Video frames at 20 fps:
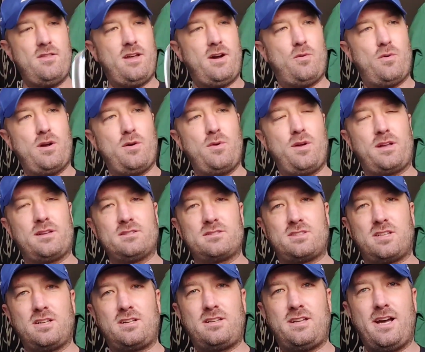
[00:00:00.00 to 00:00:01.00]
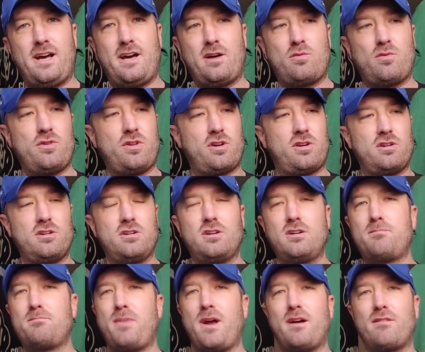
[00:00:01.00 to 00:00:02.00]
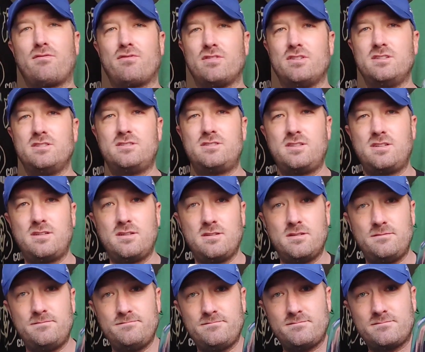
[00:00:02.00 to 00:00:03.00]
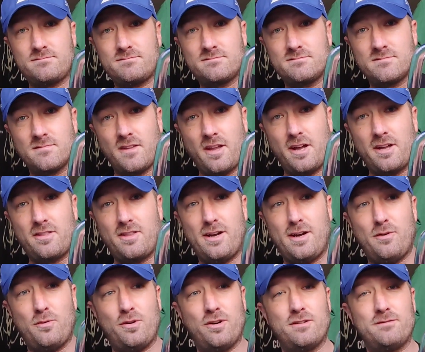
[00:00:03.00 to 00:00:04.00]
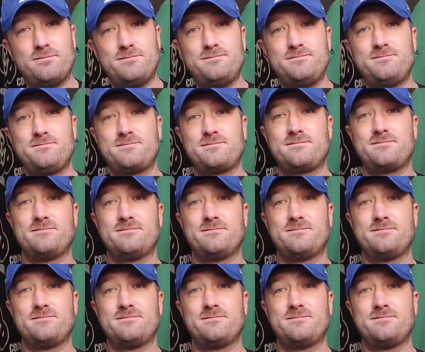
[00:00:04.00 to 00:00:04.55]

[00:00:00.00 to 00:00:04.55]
That way we can sit down with a good beverage like that one